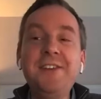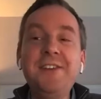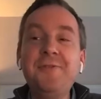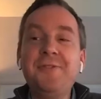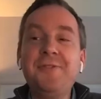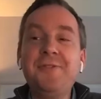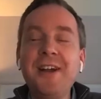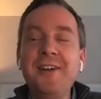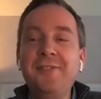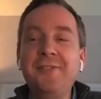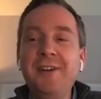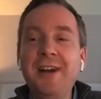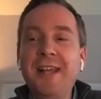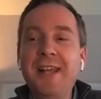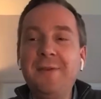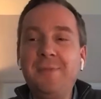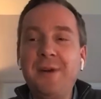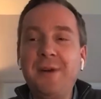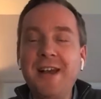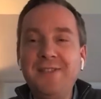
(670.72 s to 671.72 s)
And you've kind of
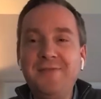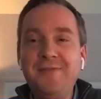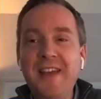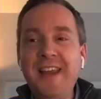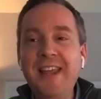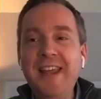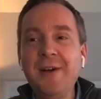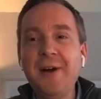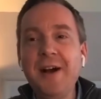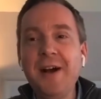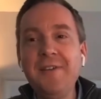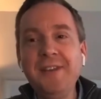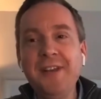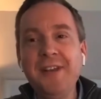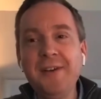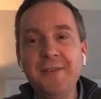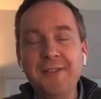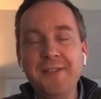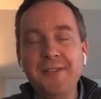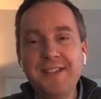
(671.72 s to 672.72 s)
really embraced video,
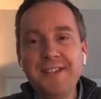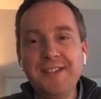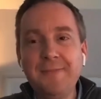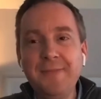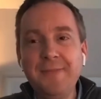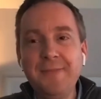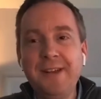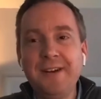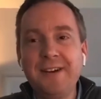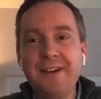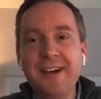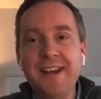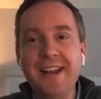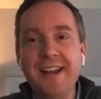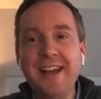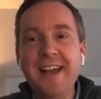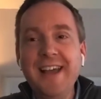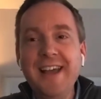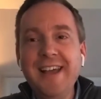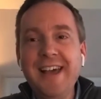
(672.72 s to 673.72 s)
haven't you? And that's something you're
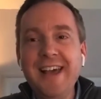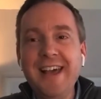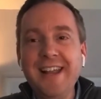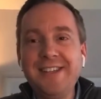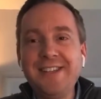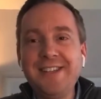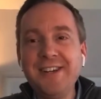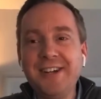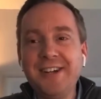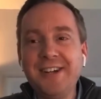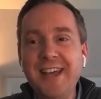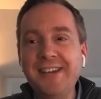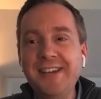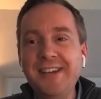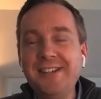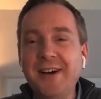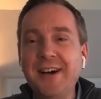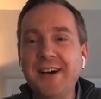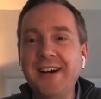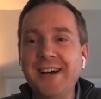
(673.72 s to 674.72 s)
kind of getting stuck
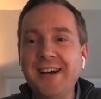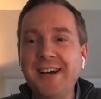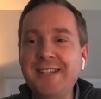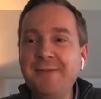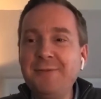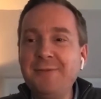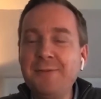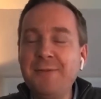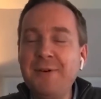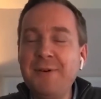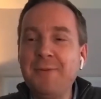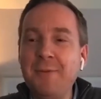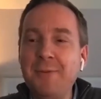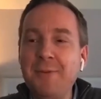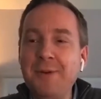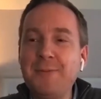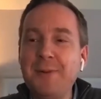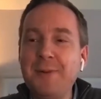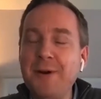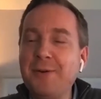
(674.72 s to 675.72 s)
into. I seem to remember
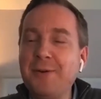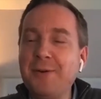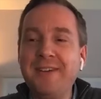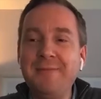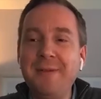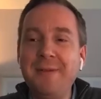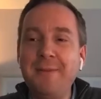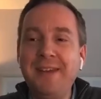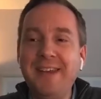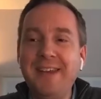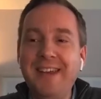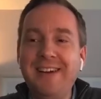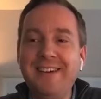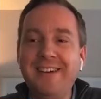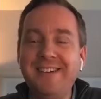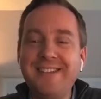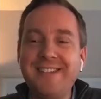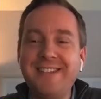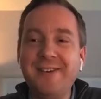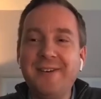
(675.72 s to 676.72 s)
when we spoke maybe a
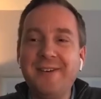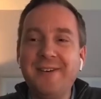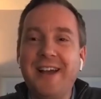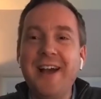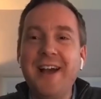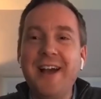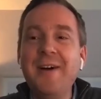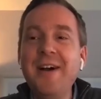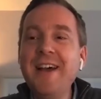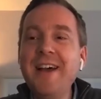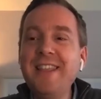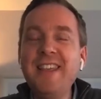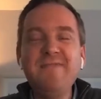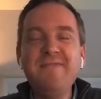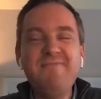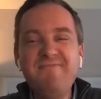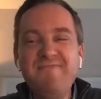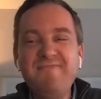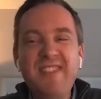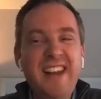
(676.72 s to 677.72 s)
year or so ago
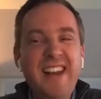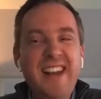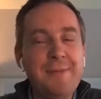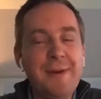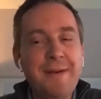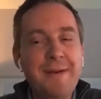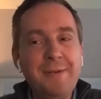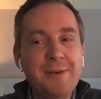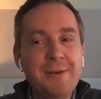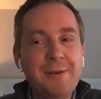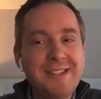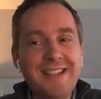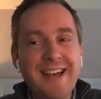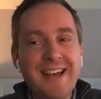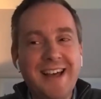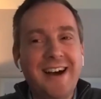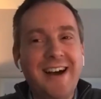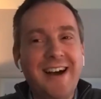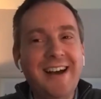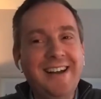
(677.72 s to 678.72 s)
that video maybe wasn't
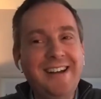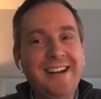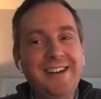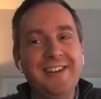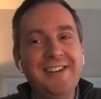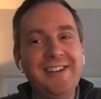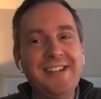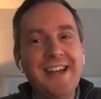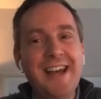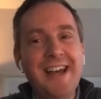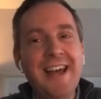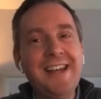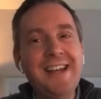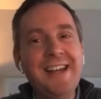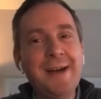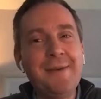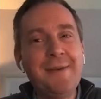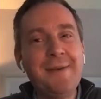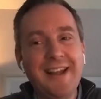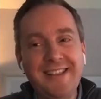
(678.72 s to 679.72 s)
that high on your
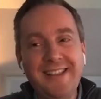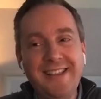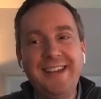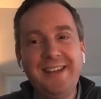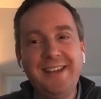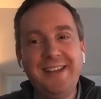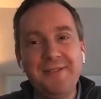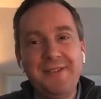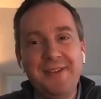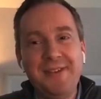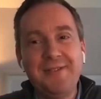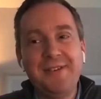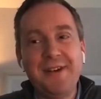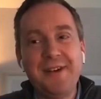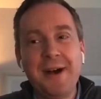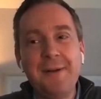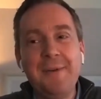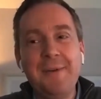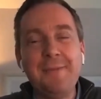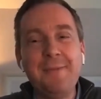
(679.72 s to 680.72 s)
agenda, but I think you've
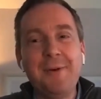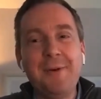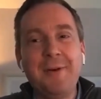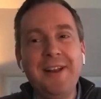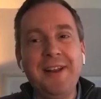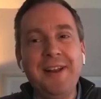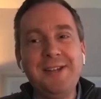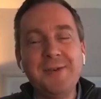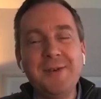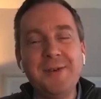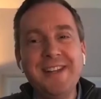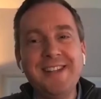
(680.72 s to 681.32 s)
got a bit more into